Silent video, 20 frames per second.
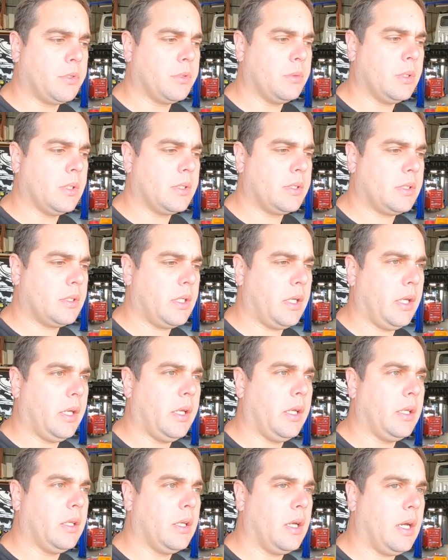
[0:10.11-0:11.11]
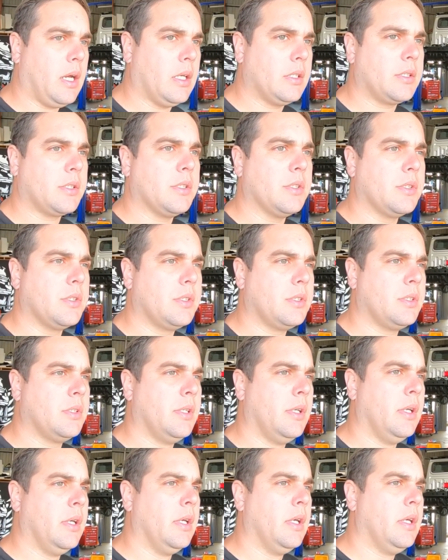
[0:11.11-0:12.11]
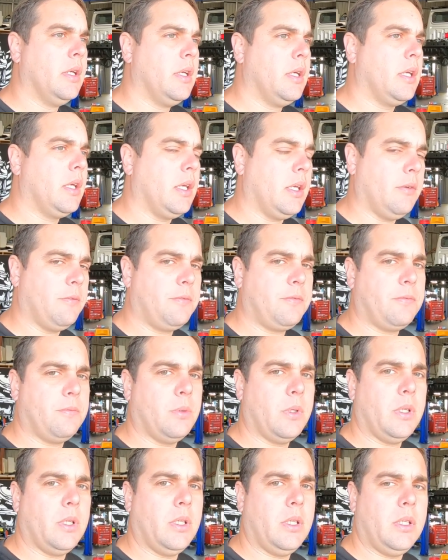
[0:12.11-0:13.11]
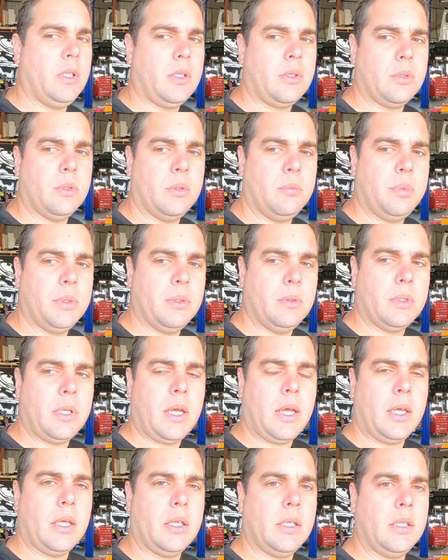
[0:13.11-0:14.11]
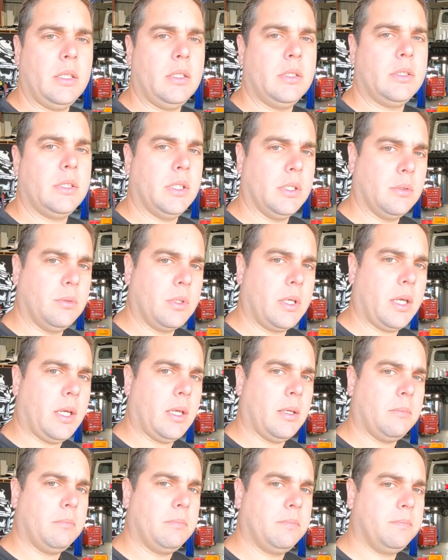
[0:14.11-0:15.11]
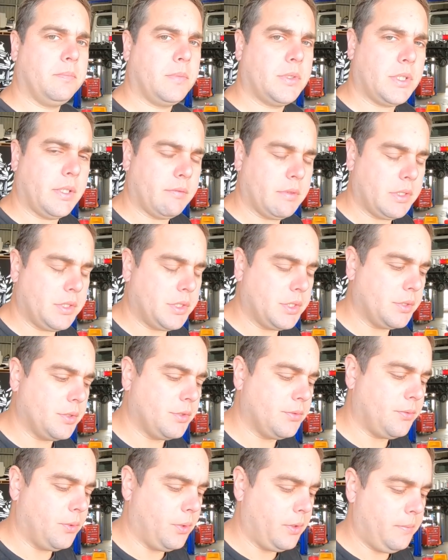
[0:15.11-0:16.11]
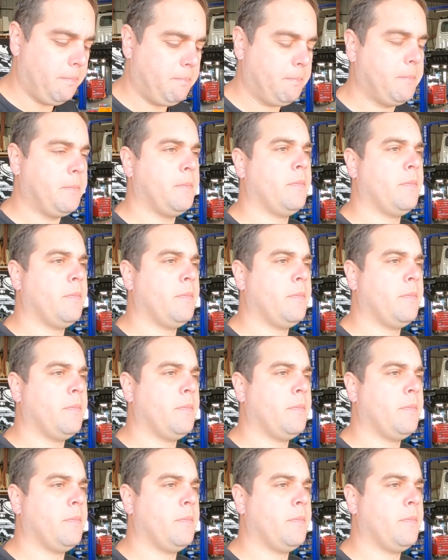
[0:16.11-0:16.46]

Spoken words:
to us and ask us if we could build a single cab 70 series for them.